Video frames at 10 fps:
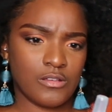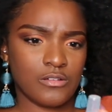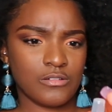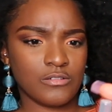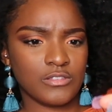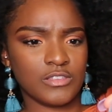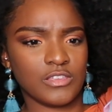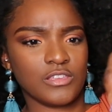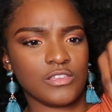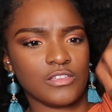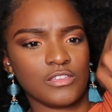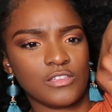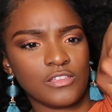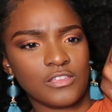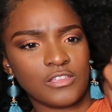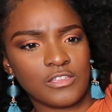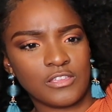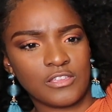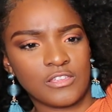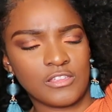Oh yeah.
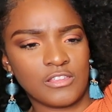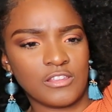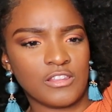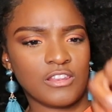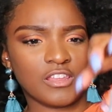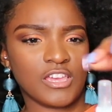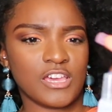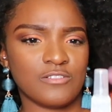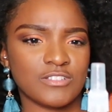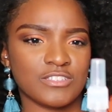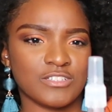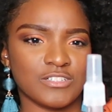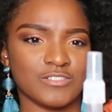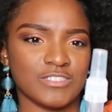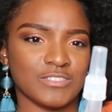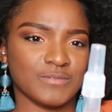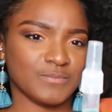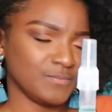Now it's going.